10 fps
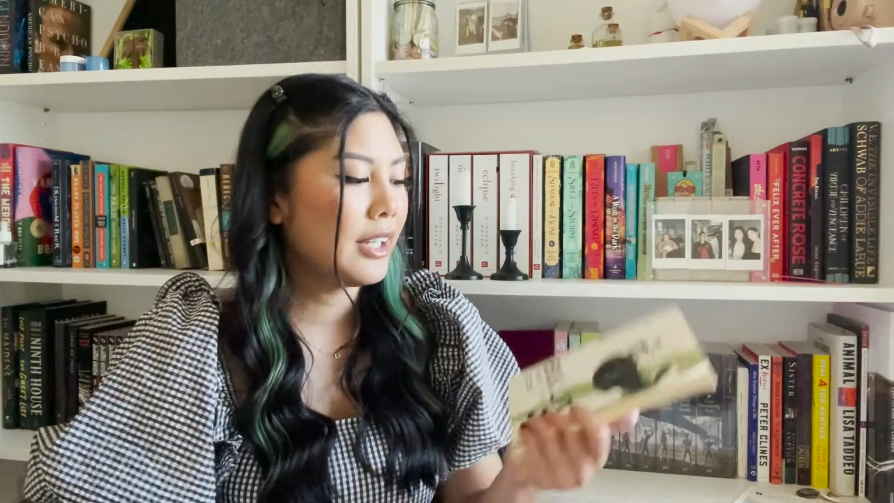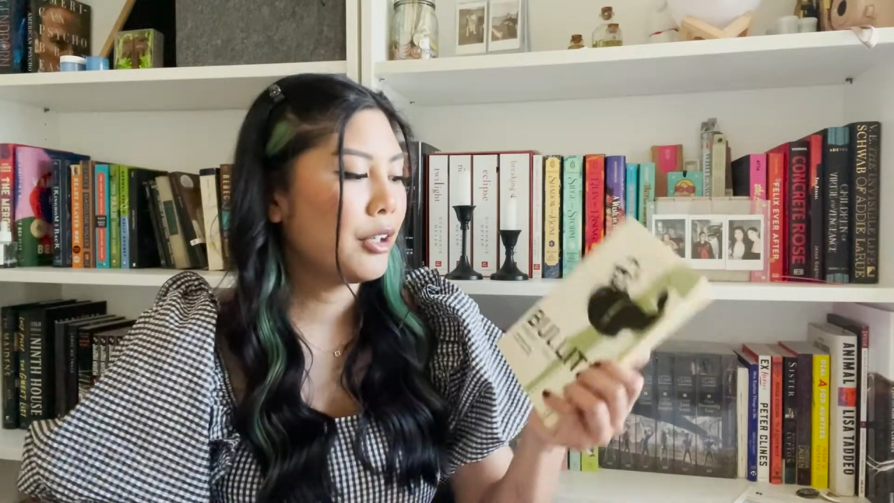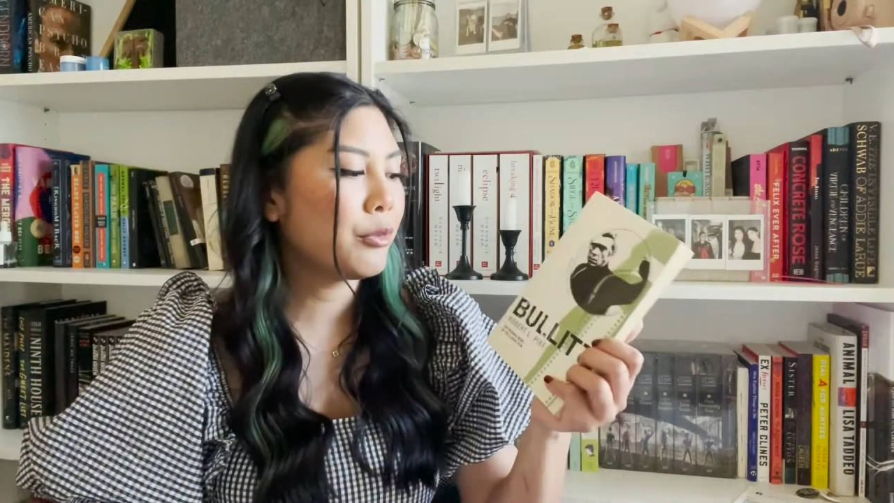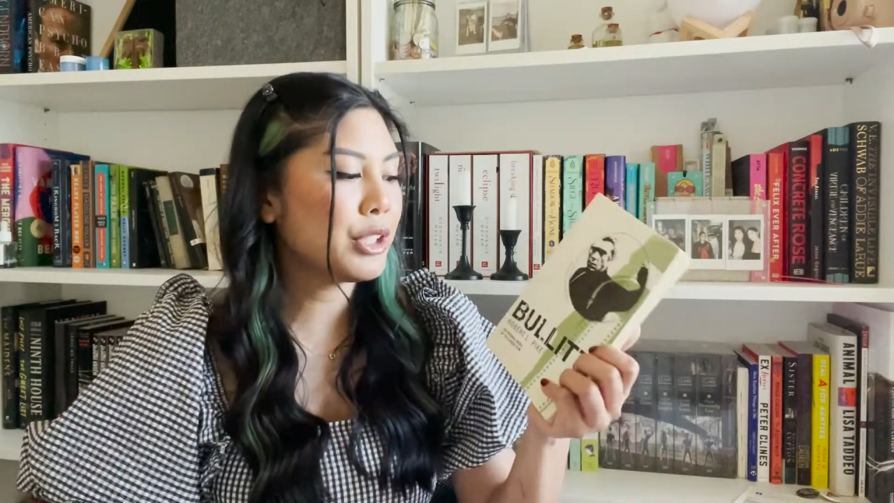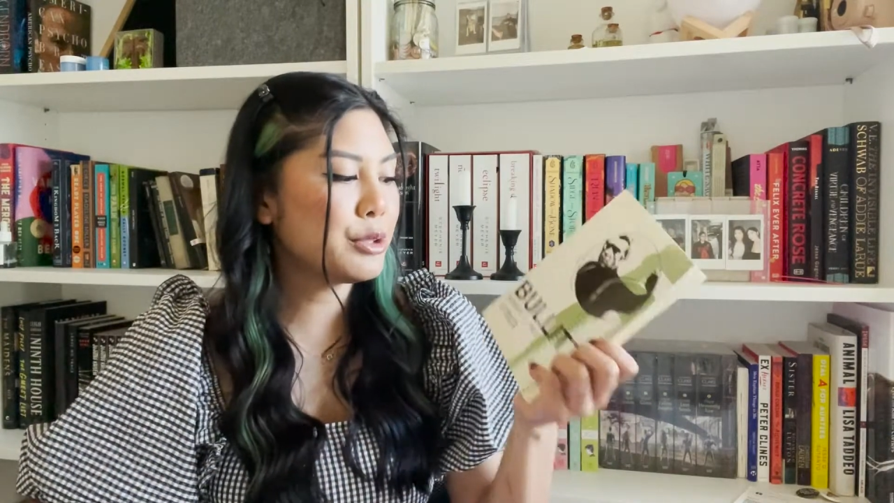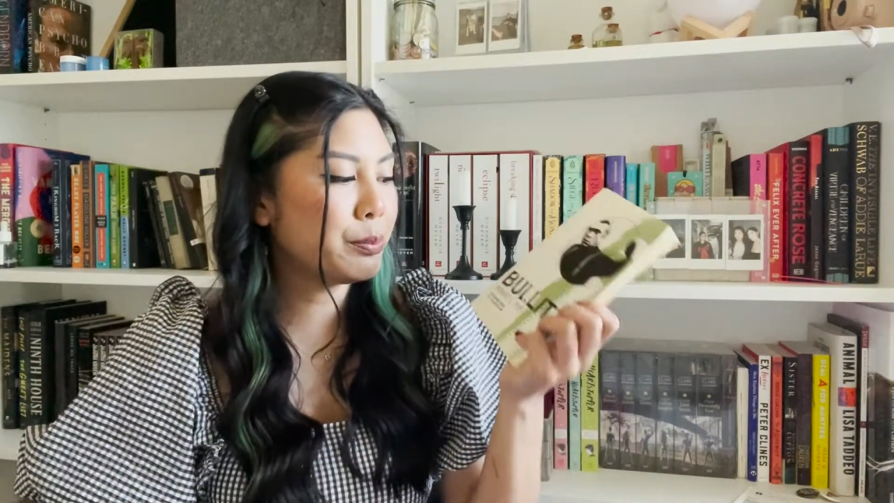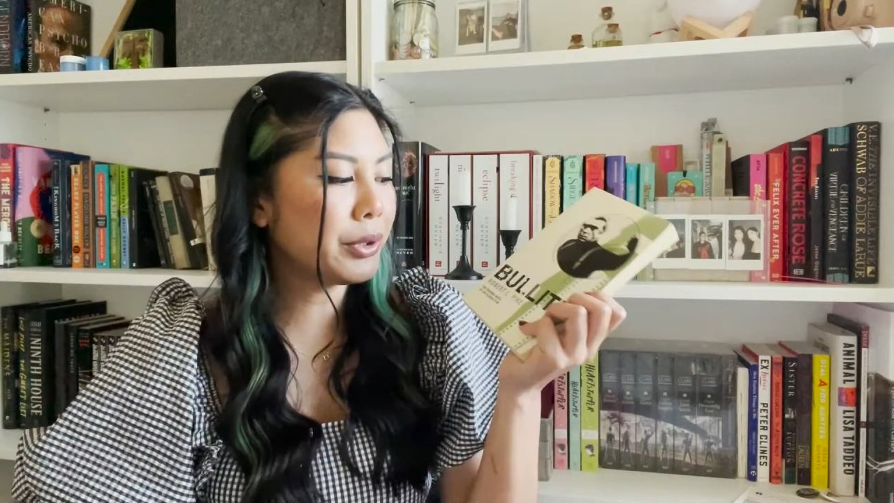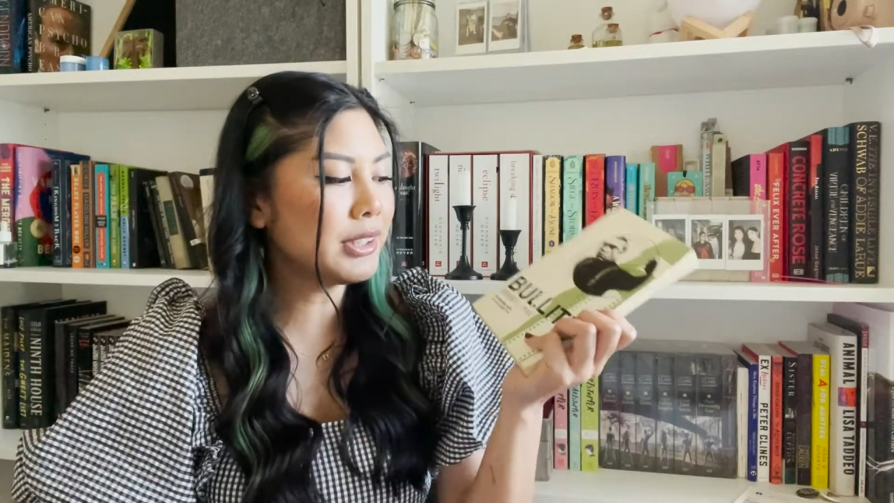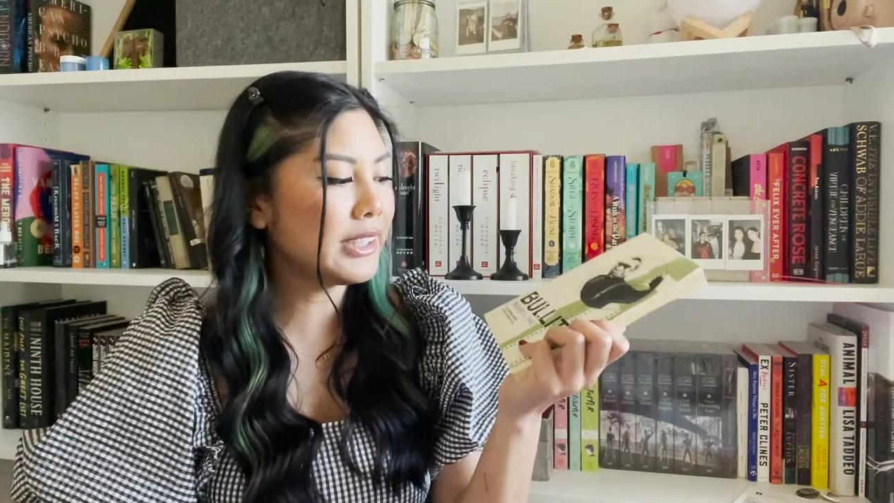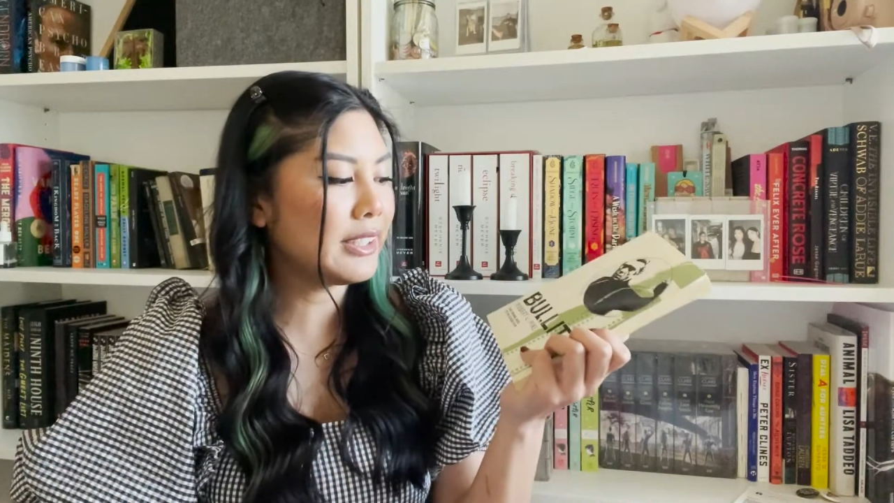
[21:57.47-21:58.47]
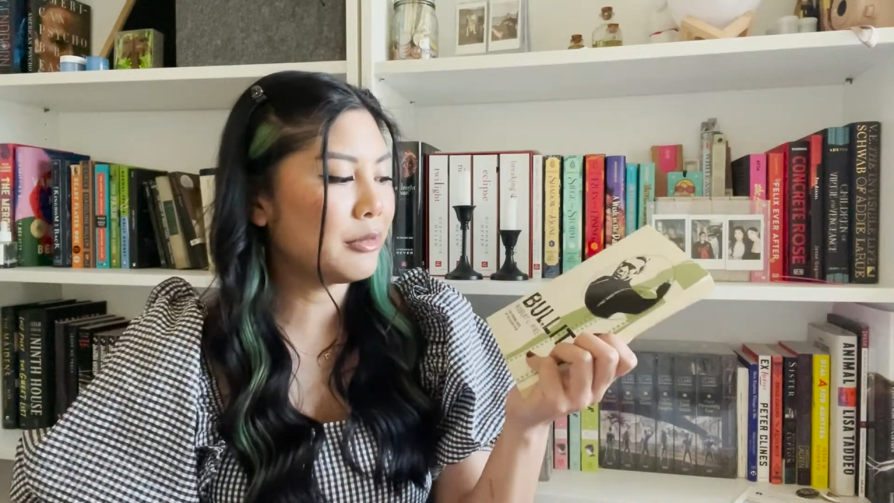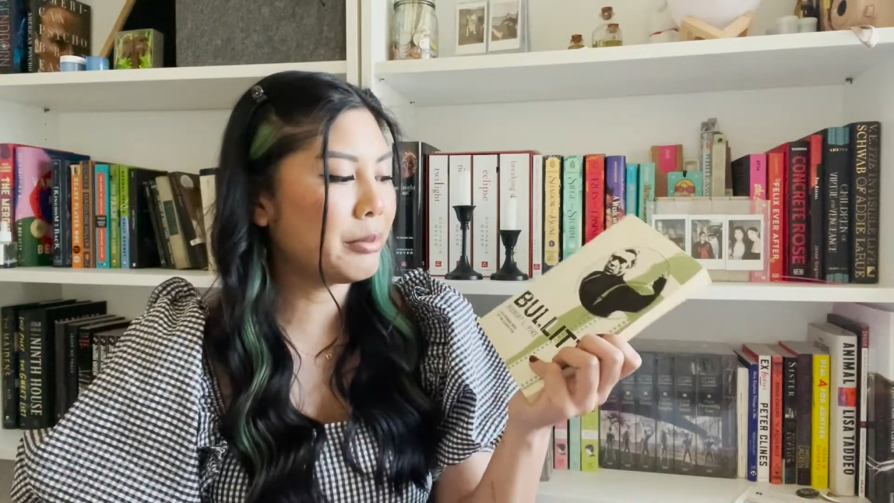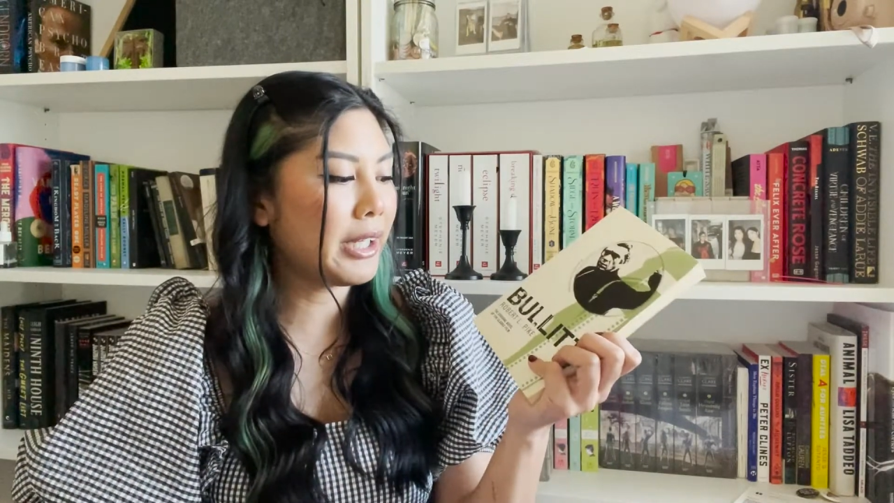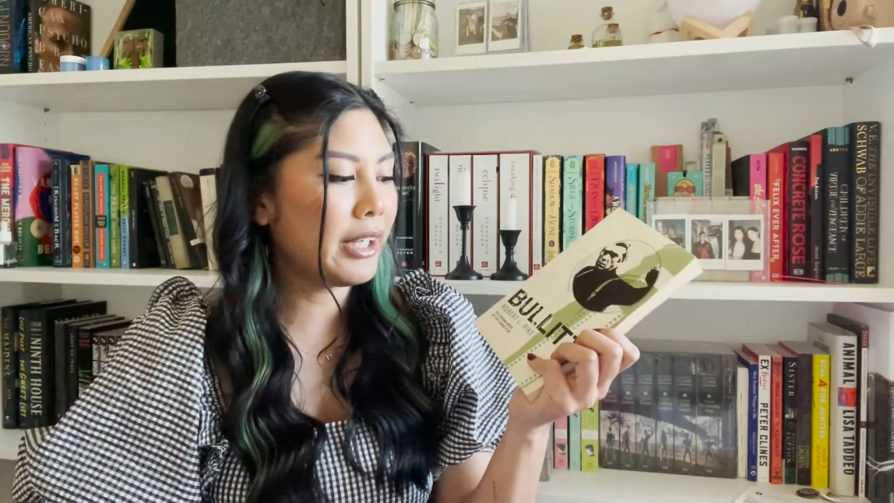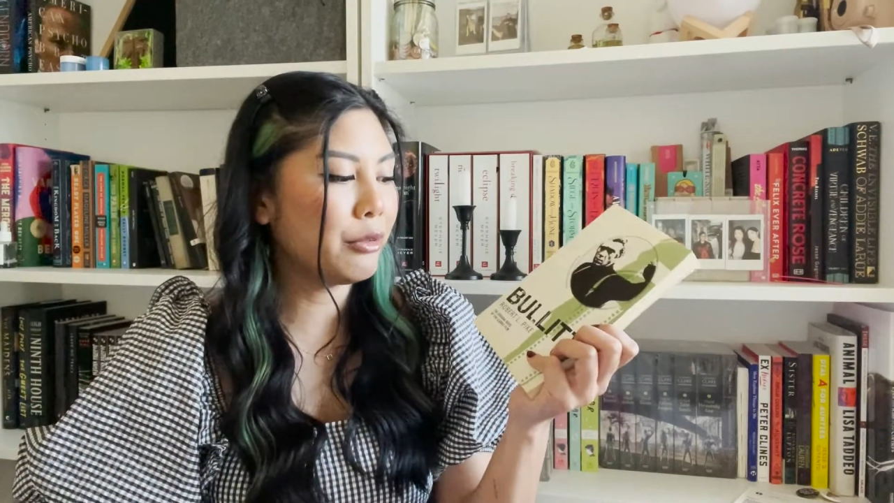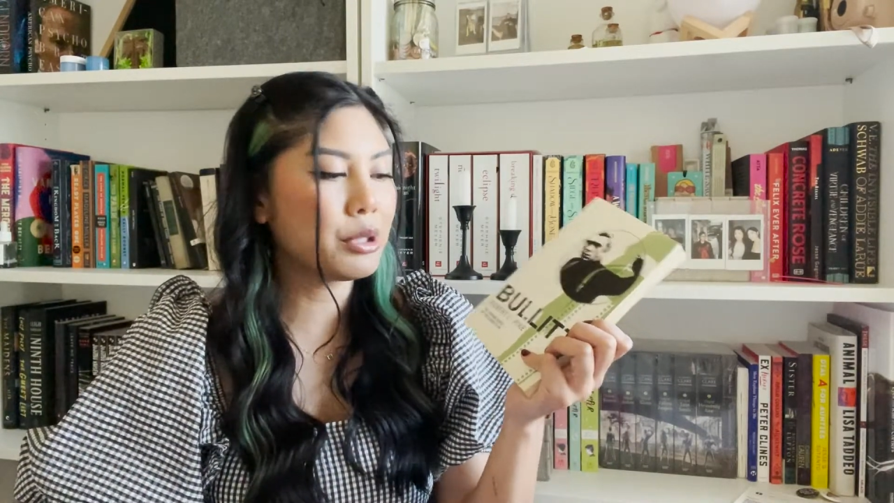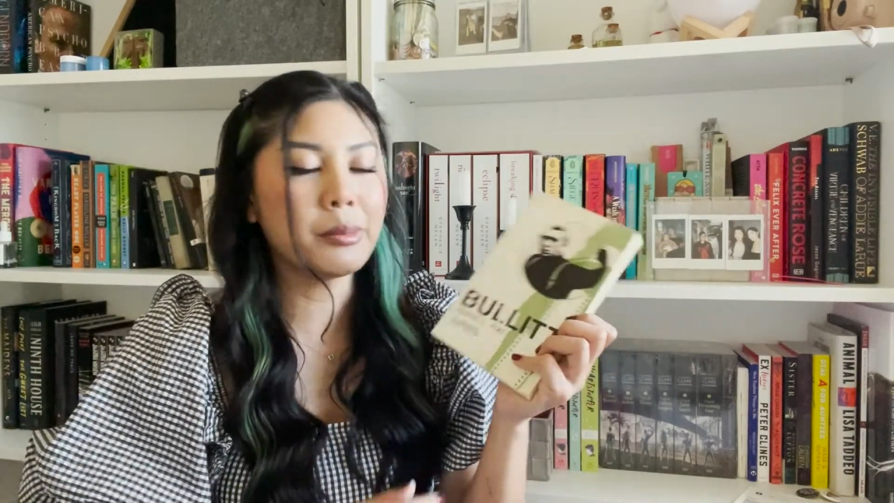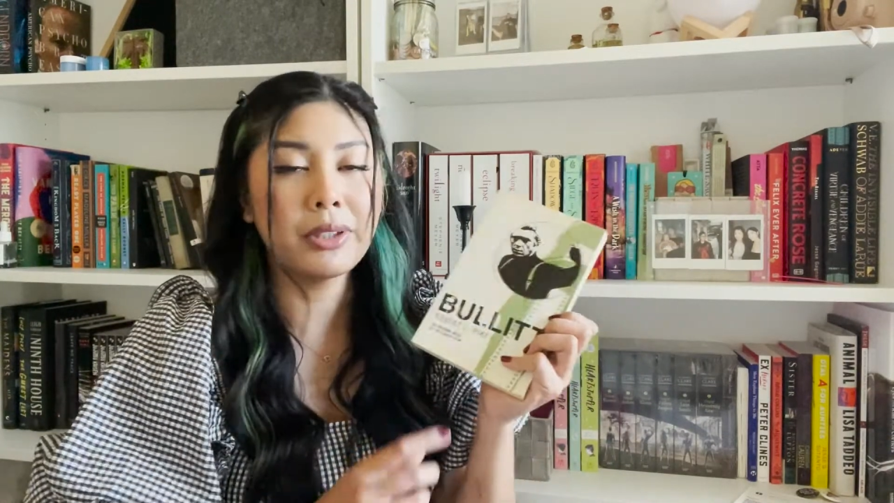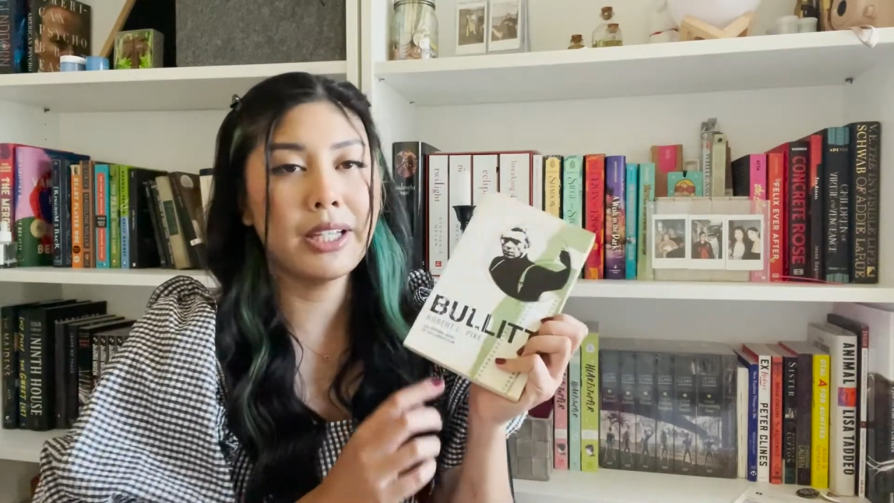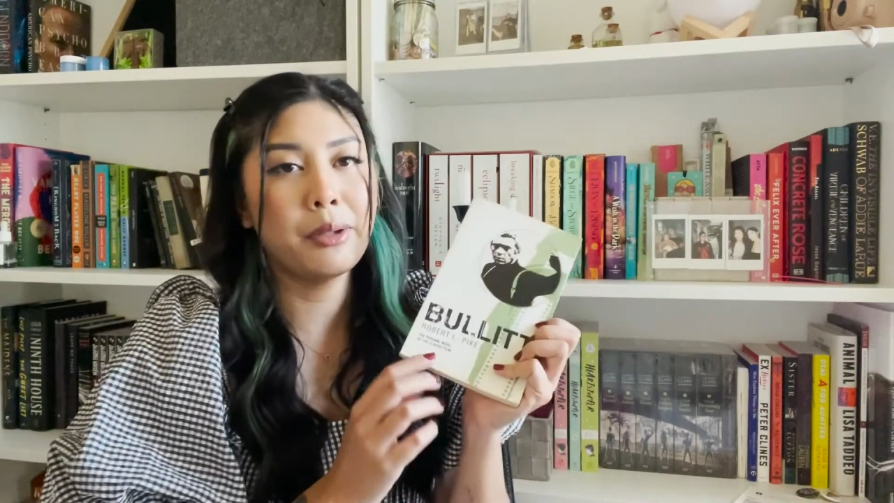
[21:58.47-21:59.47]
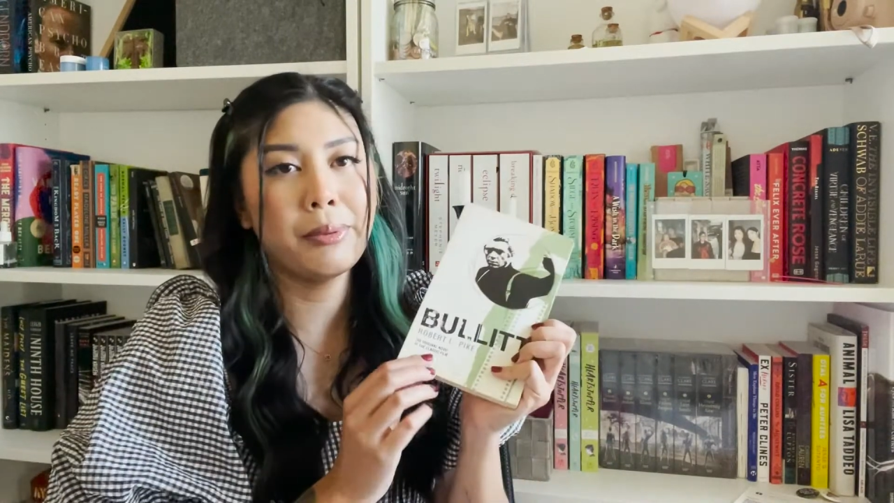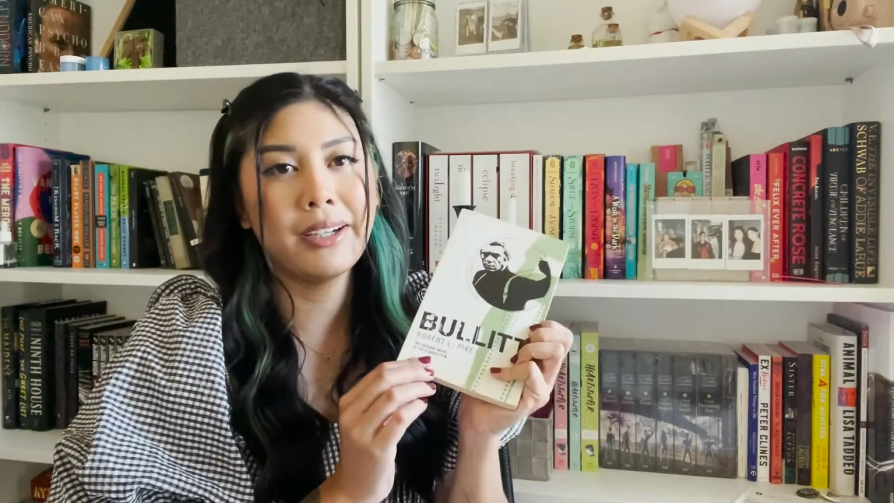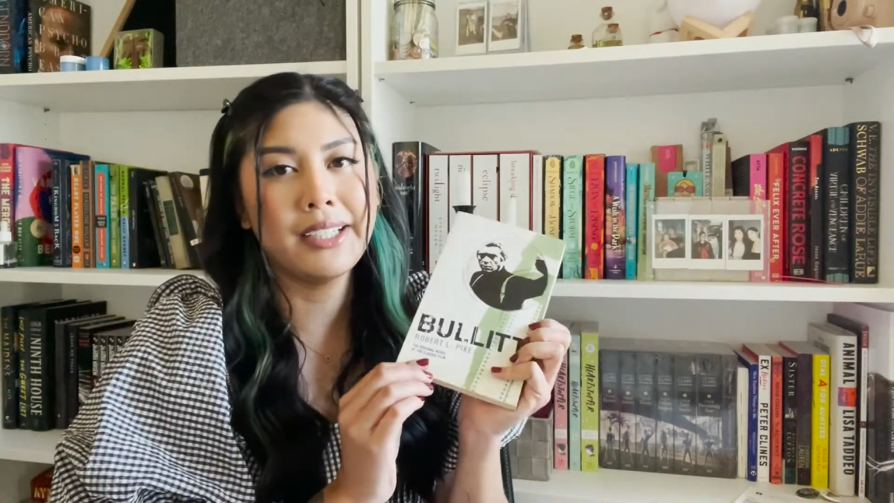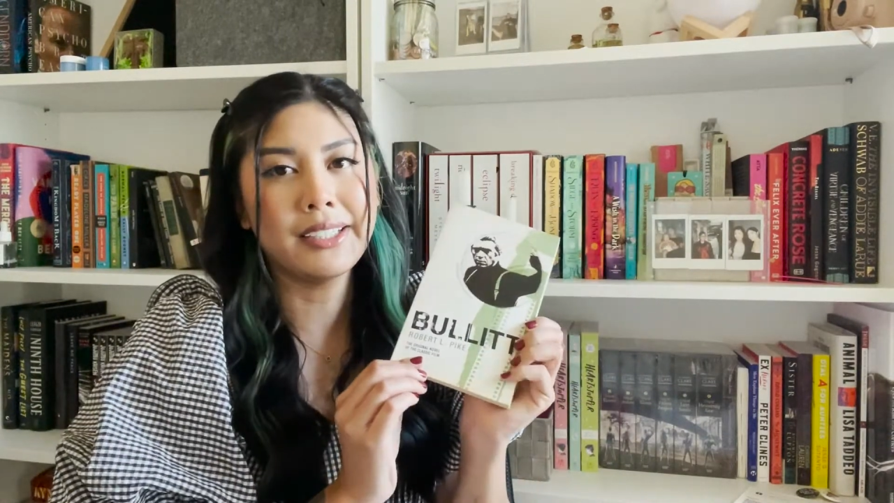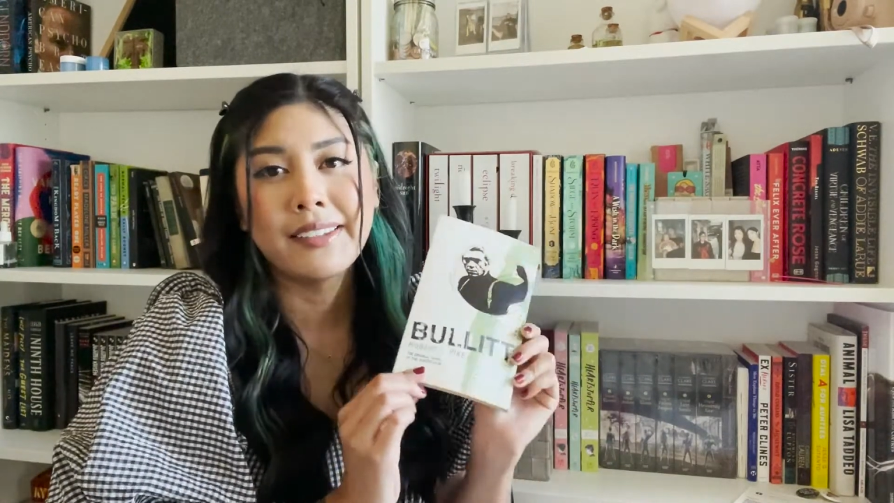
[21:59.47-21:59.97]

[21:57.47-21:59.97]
was Bullet by Robert L. Pike.